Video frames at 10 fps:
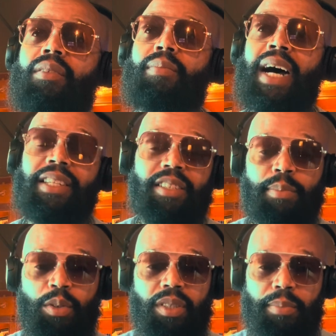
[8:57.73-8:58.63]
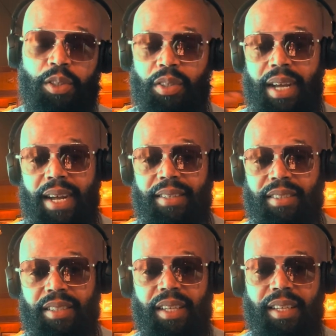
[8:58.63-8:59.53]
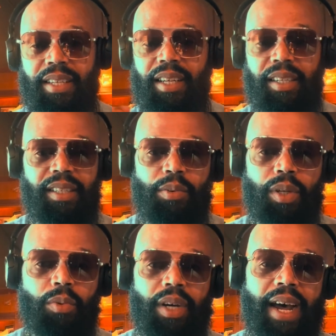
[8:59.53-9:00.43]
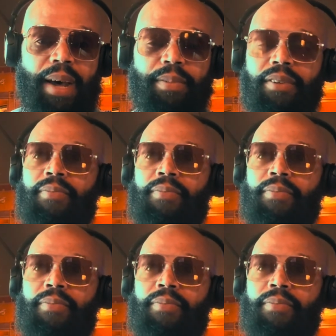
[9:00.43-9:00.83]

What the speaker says: I just muted it so you guys can see it clearly what happened.